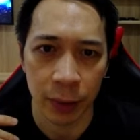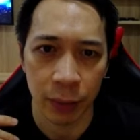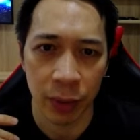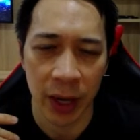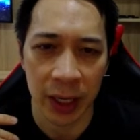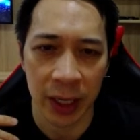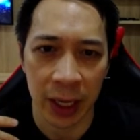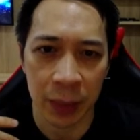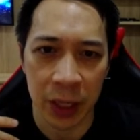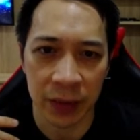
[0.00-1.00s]
product
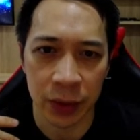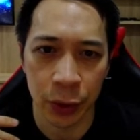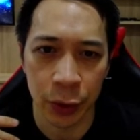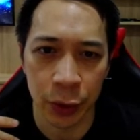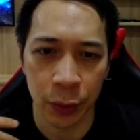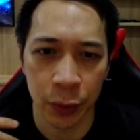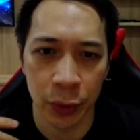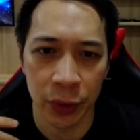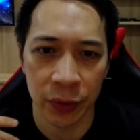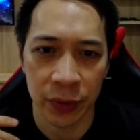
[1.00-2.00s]
name. You have social
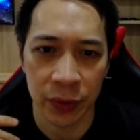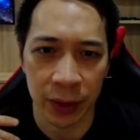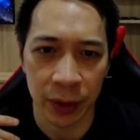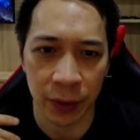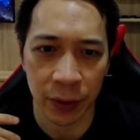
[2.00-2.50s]
proof. You have the different